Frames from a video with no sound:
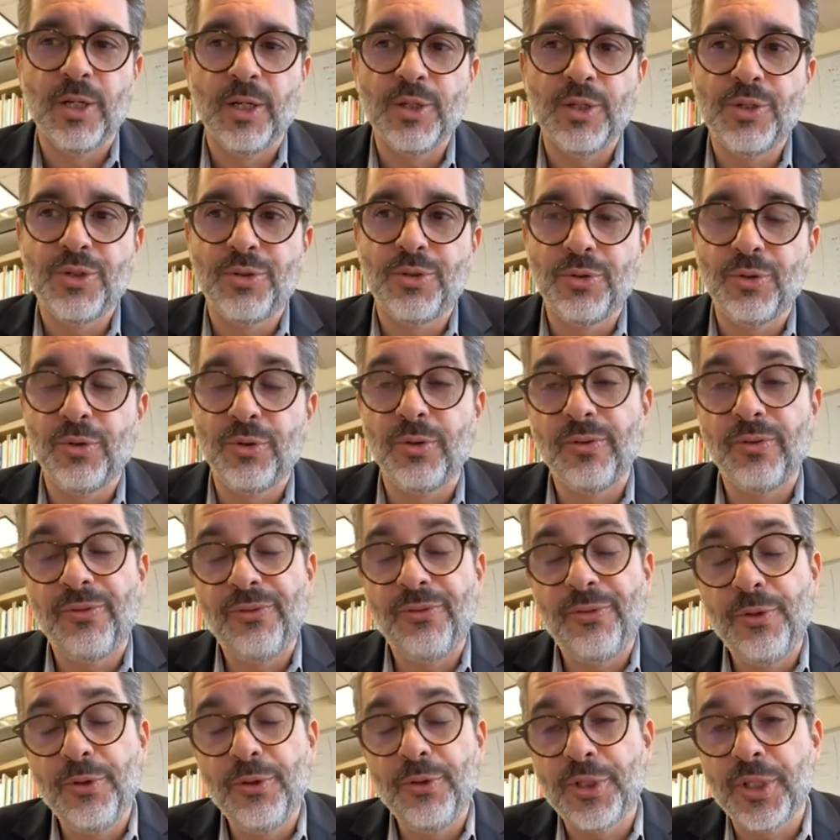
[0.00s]
to
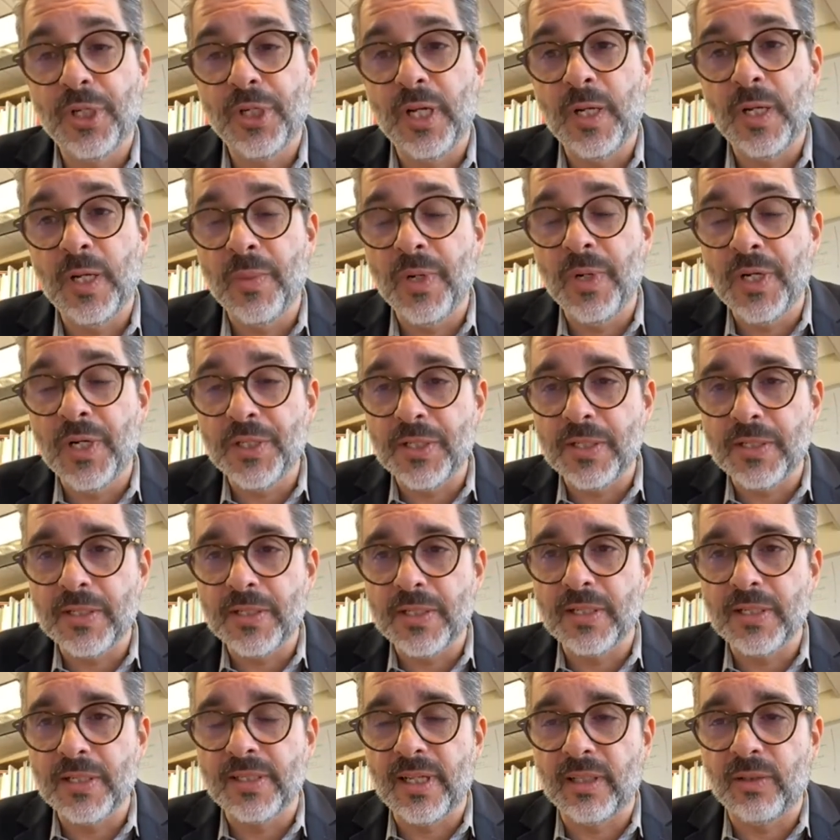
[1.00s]
future
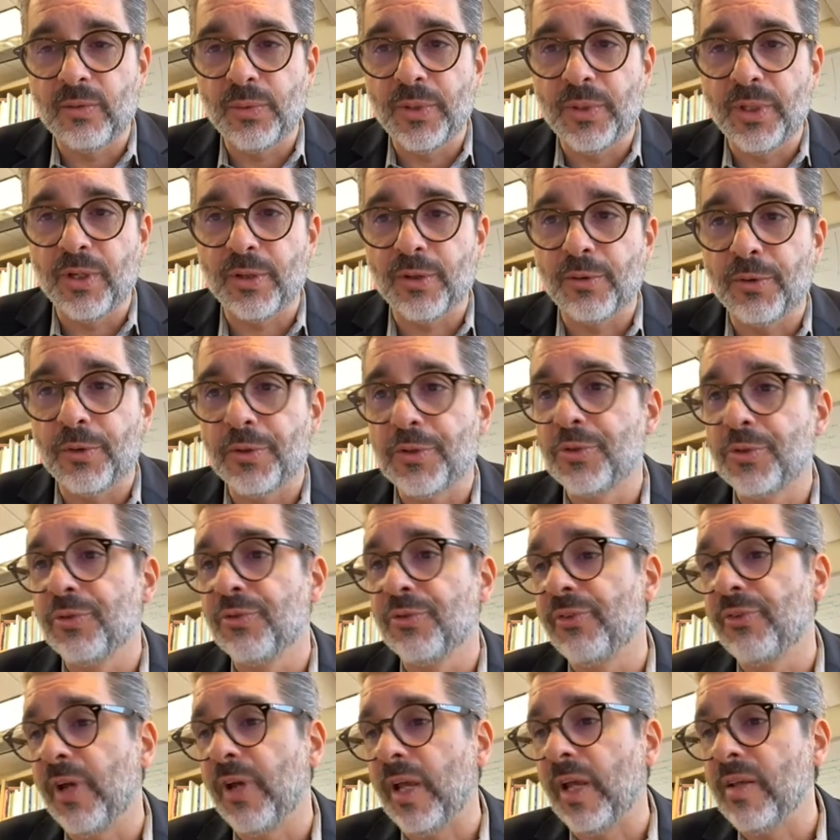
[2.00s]
emergencies that we are going to
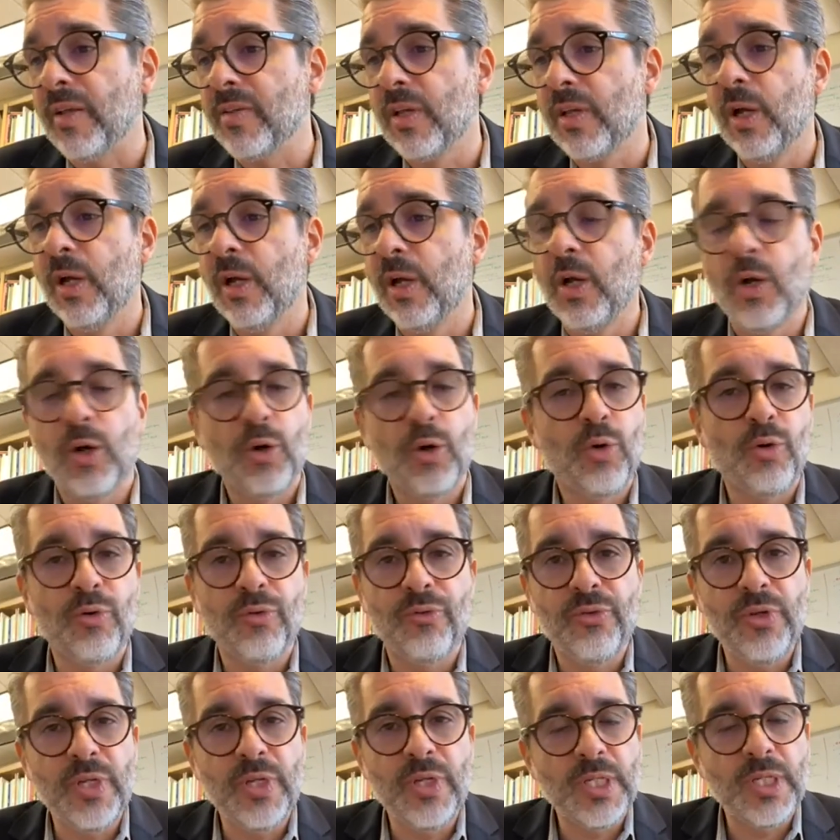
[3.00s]
face.
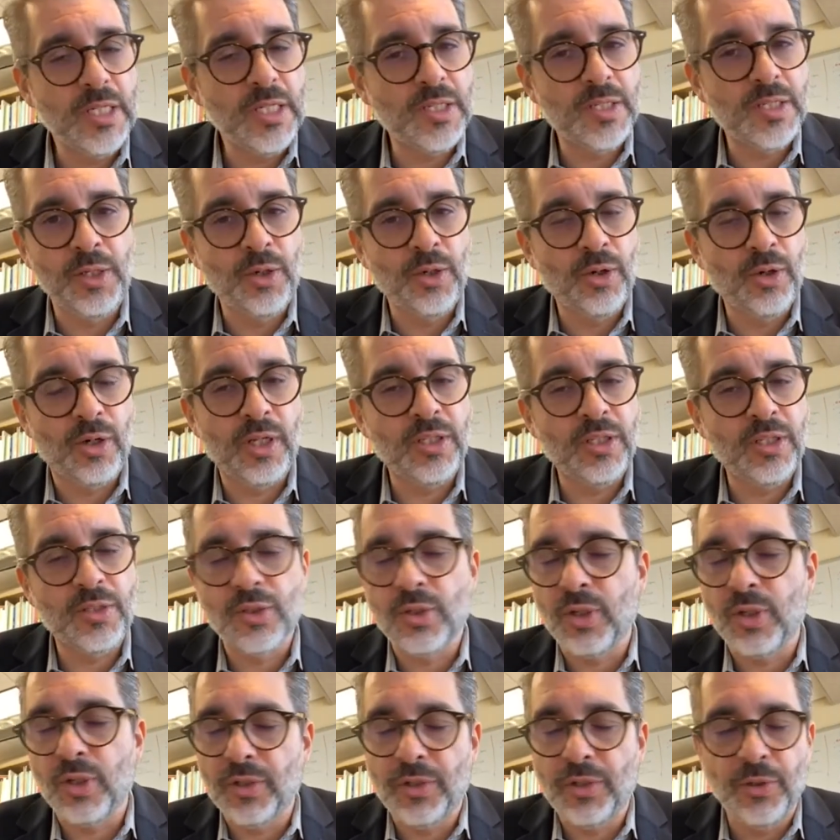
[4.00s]
COVID is, near,
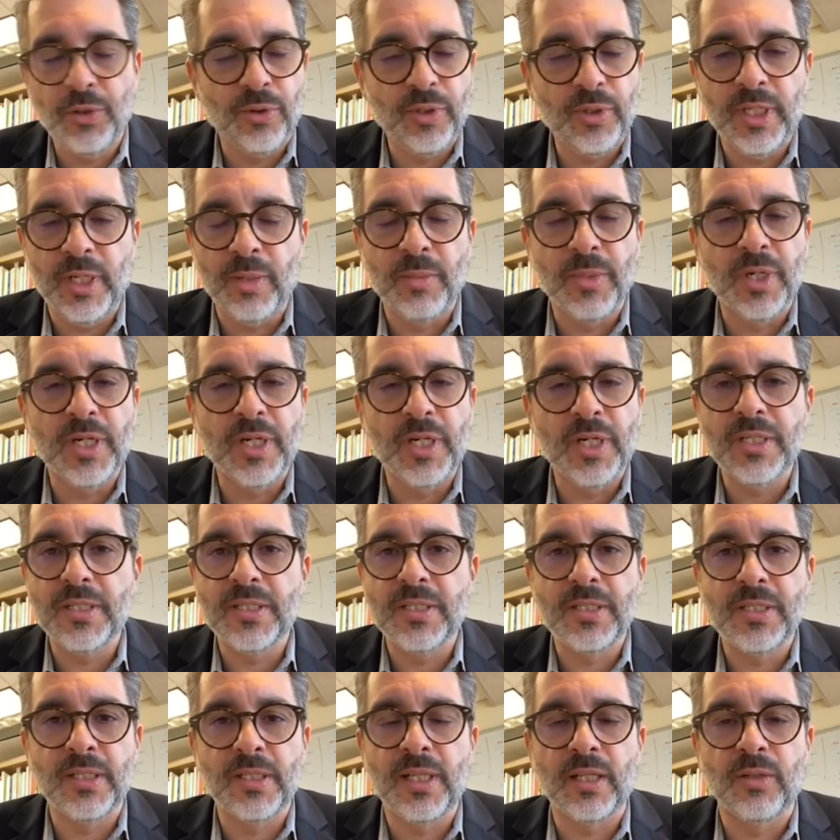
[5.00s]
not the only
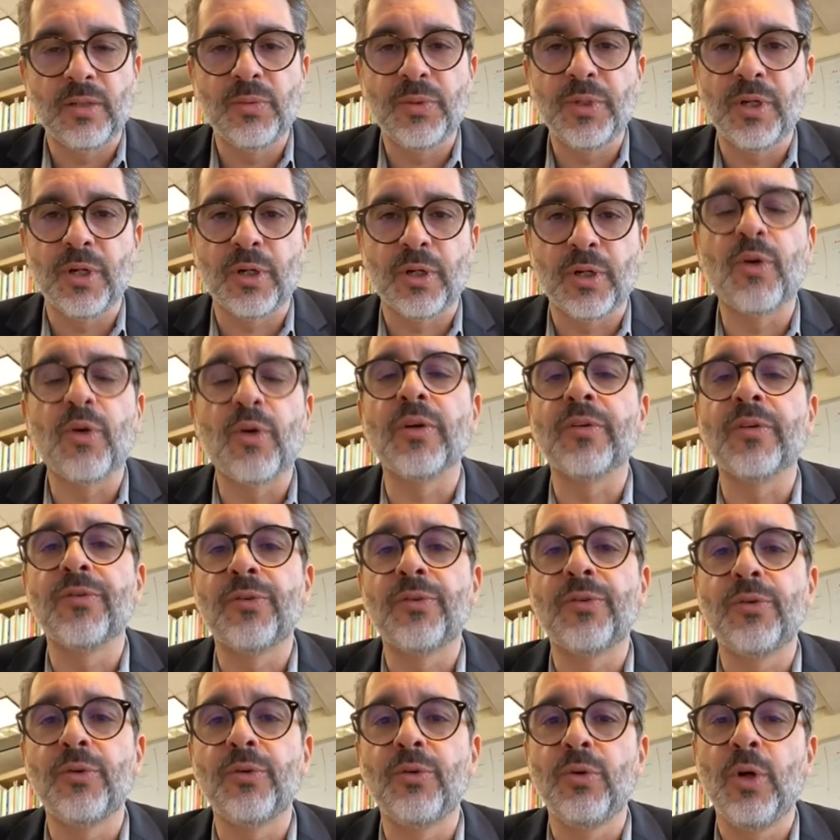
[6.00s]
emergency that we are going
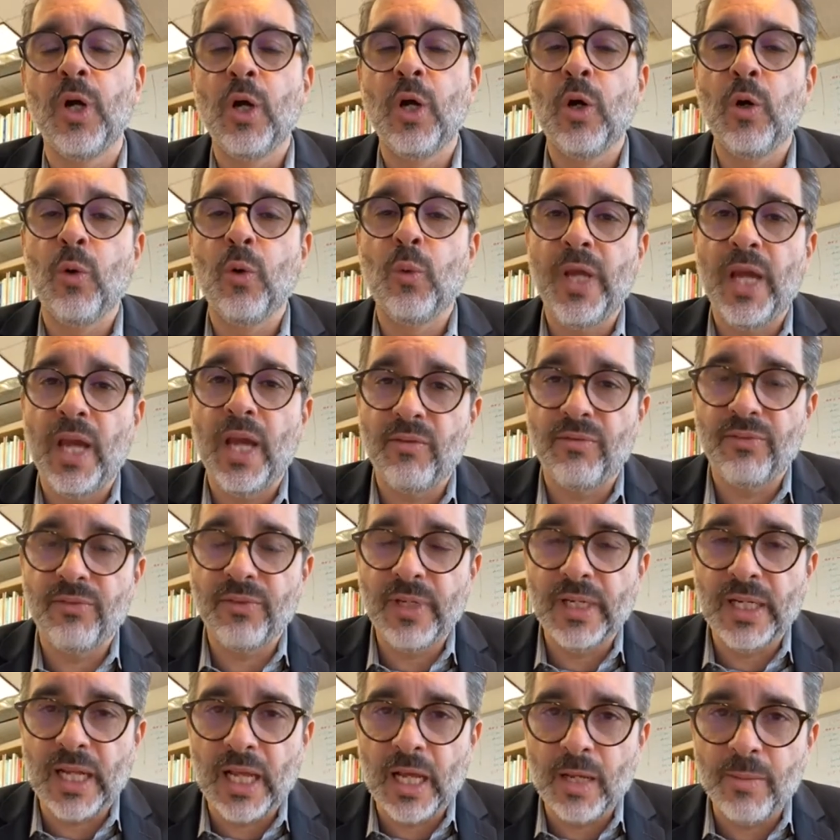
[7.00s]
through. We have
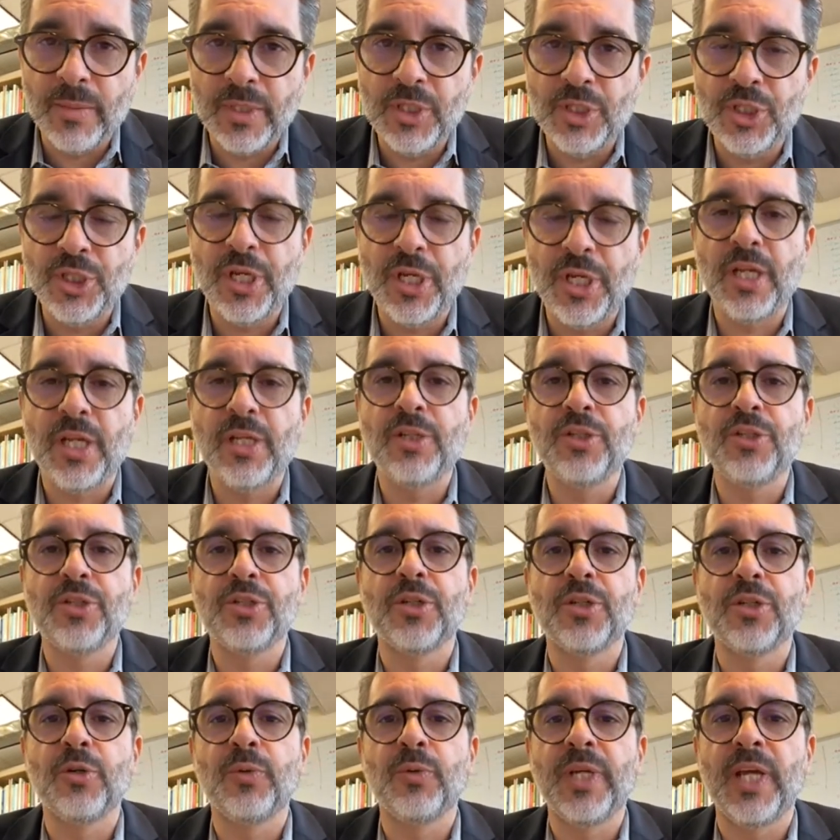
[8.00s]
climate change.
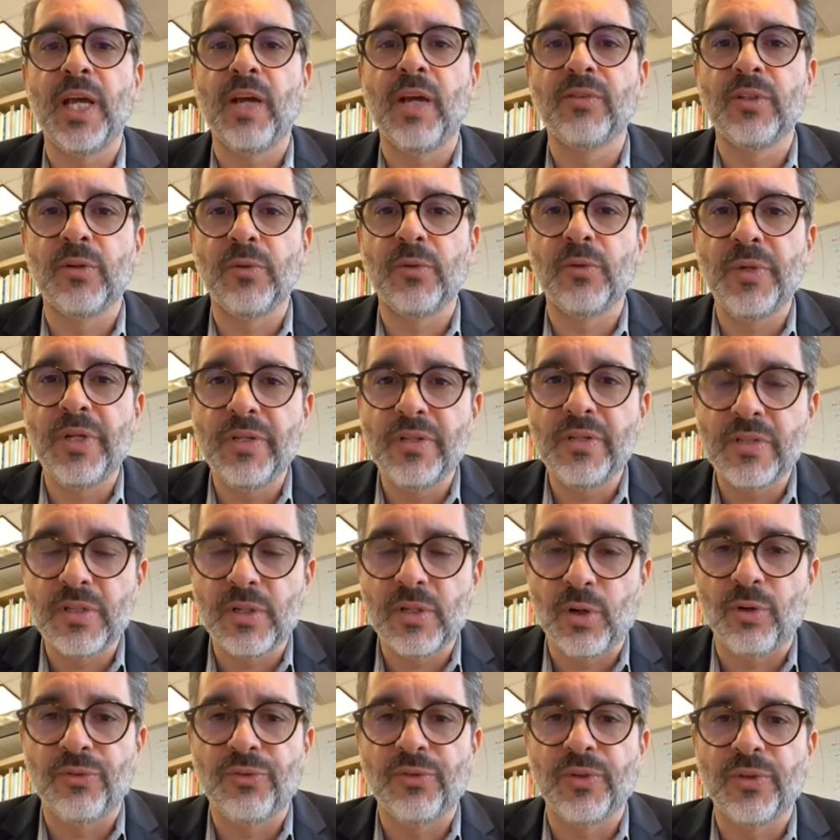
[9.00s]
We have the risk
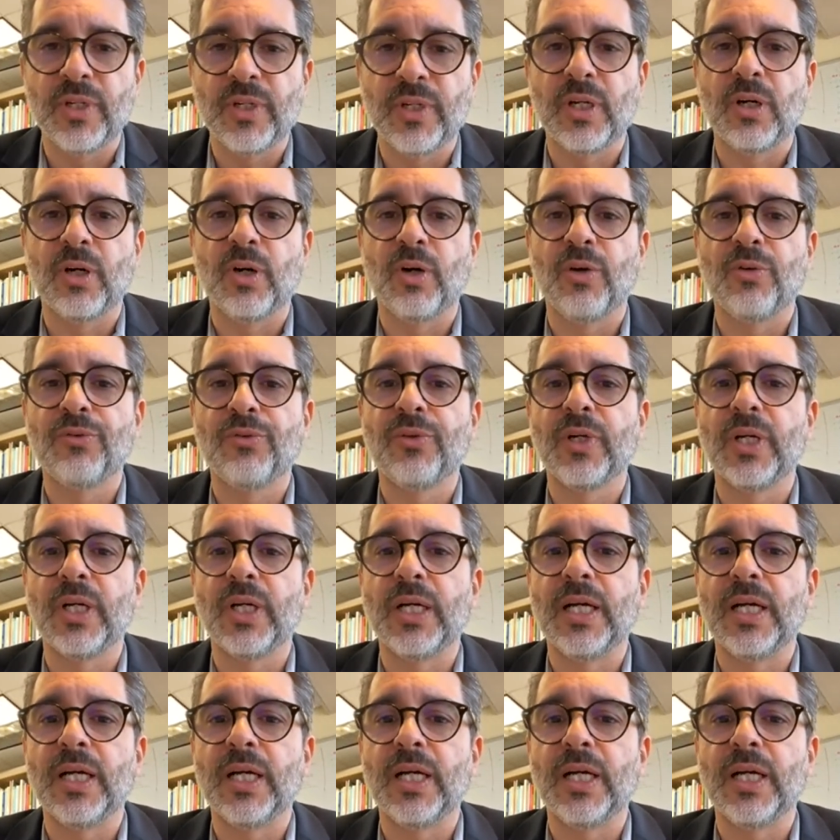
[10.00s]
of, uh, of uh,